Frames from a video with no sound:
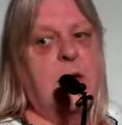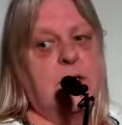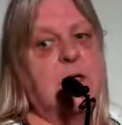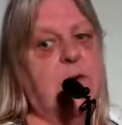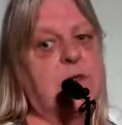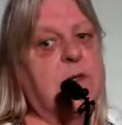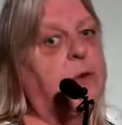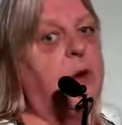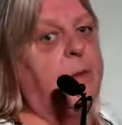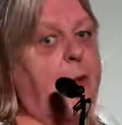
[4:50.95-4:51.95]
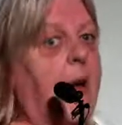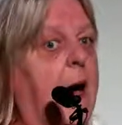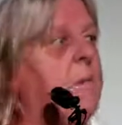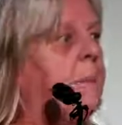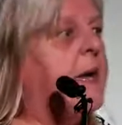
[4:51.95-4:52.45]
So it's all
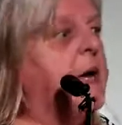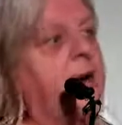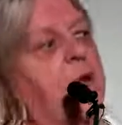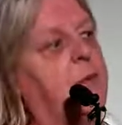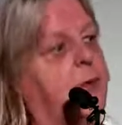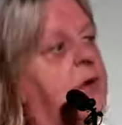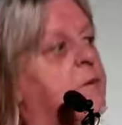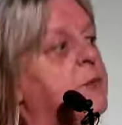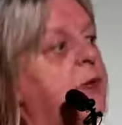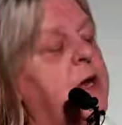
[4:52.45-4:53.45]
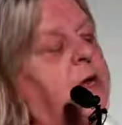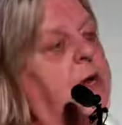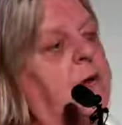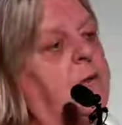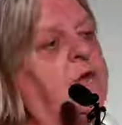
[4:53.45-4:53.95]
about being able to
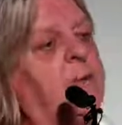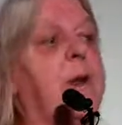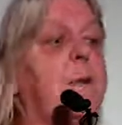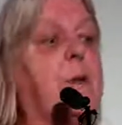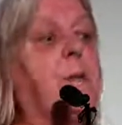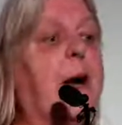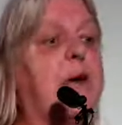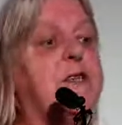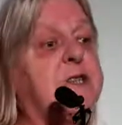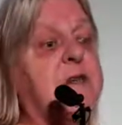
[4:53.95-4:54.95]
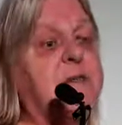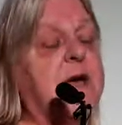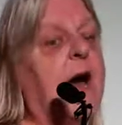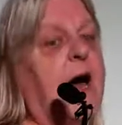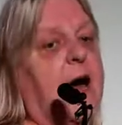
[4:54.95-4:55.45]
communicate with people, patients,
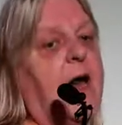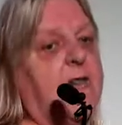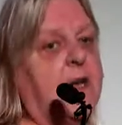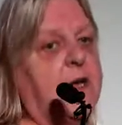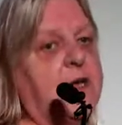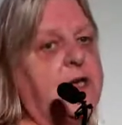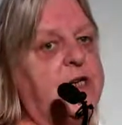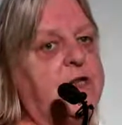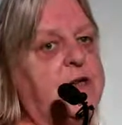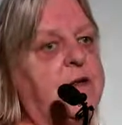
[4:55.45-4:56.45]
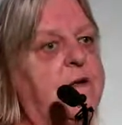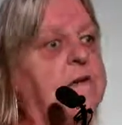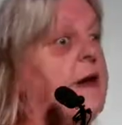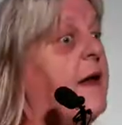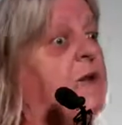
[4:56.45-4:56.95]
other
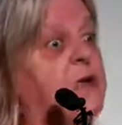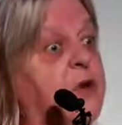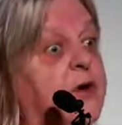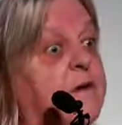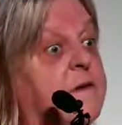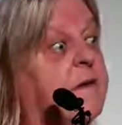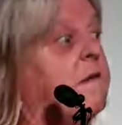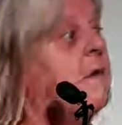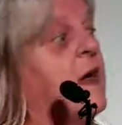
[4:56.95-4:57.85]
clinicians, other nurses.